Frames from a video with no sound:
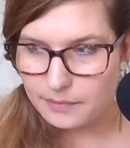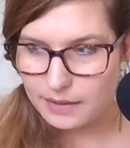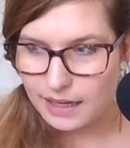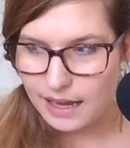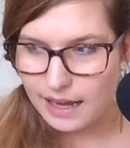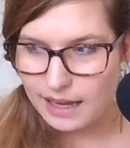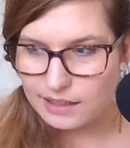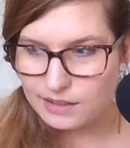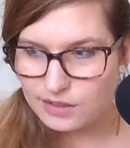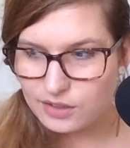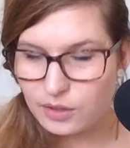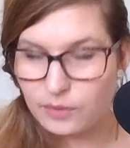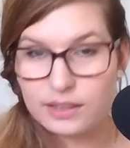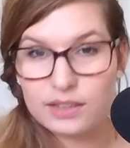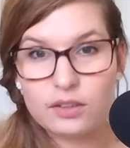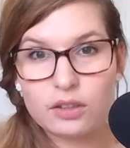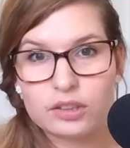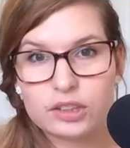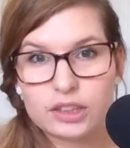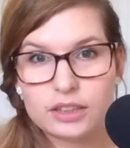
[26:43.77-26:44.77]
And so it's
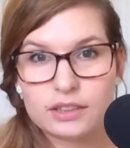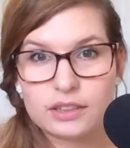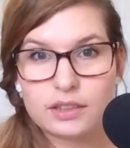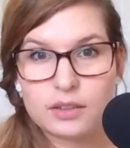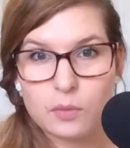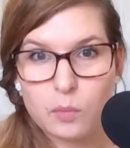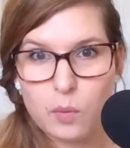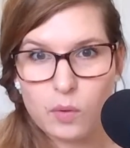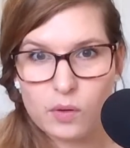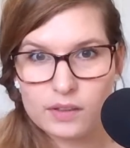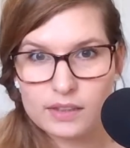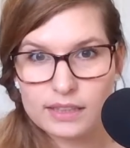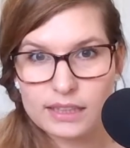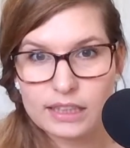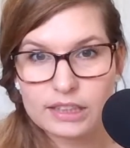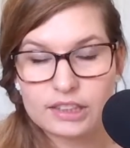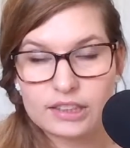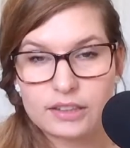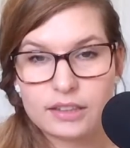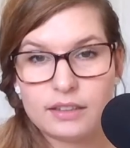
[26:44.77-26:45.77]
not just one
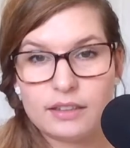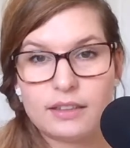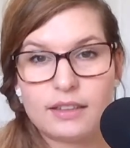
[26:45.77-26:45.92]
session.